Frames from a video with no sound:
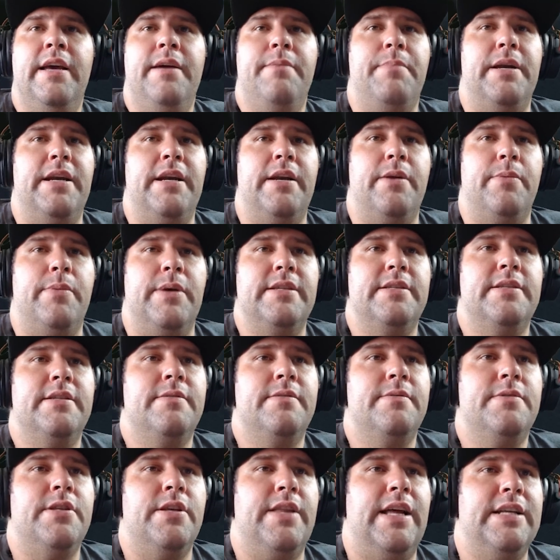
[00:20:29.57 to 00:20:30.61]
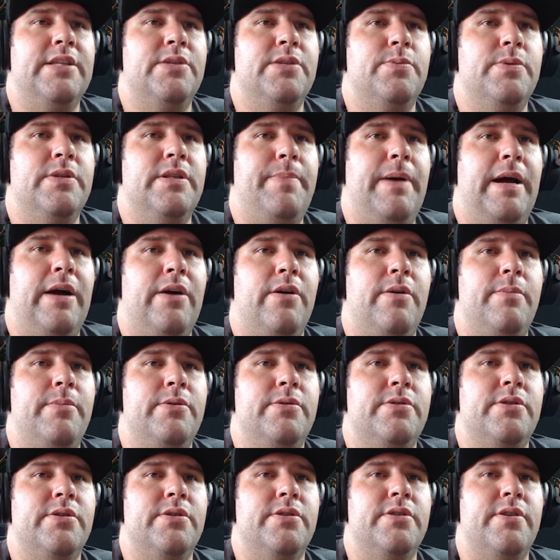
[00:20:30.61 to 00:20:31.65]
But anyways, so that's what the power
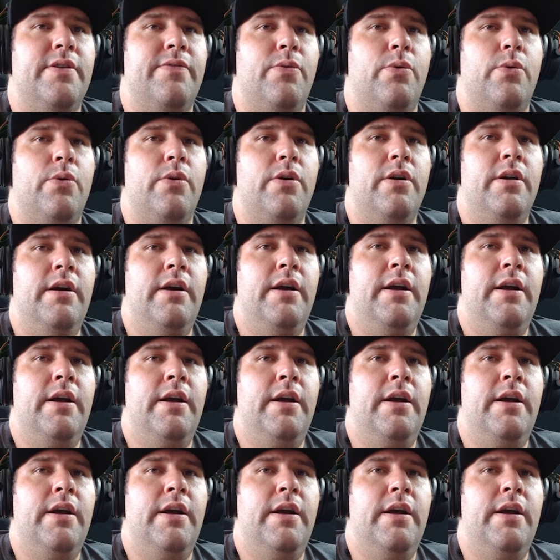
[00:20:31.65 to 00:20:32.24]
boosters are for.